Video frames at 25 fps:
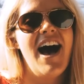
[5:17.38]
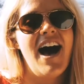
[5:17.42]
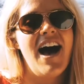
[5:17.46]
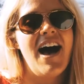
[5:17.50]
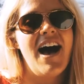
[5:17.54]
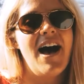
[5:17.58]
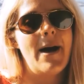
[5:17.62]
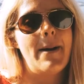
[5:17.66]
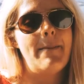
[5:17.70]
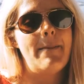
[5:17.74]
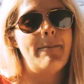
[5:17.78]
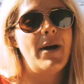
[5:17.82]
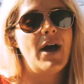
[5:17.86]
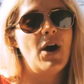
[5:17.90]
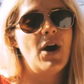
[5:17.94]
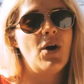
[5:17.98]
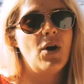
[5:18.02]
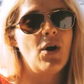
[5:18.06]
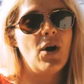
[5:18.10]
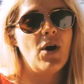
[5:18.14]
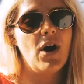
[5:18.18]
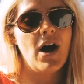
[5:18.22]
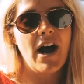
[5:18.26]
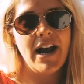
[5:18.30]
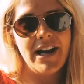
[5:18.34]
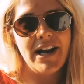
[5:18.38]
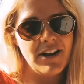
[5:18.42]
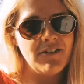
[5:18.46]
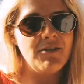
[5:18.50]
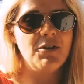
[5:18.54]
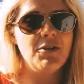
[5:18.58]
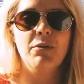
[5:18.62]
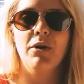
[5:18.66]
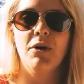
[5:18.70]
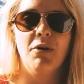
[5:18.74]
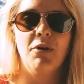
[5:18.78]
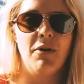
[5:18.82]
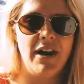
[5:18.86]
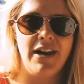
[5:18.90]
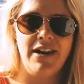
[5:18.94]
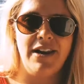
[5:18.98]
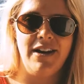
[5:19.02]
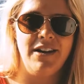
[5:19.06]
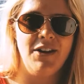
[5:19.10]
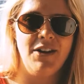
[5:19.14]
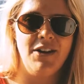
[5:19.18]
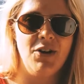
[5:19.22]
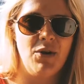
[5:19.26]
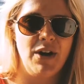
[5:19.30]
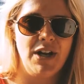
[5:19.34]
Um, I never
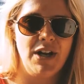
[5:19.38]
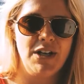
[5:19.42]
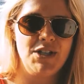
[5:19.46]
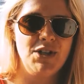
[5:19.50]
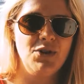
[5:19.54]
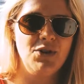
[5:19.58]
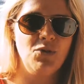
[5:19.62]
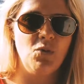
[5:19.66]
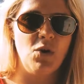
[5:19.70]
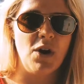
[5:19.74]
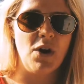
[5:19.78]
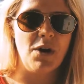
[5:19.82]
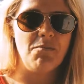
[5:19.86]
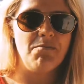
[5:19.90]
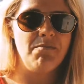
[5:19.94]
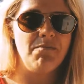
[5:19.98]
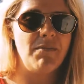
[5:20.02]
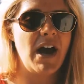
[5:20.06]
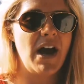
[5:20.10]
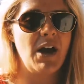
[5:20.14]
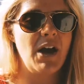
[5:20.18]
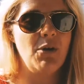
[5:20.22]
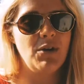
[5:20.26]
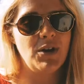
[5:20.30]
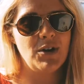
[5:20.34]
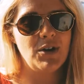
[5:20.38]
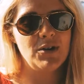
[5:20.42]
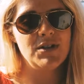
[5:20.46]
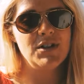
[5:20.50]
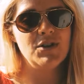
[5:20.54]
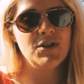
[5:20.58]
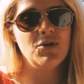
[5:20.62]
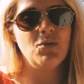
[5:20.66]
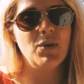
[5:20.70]
regretted going too warm. I would also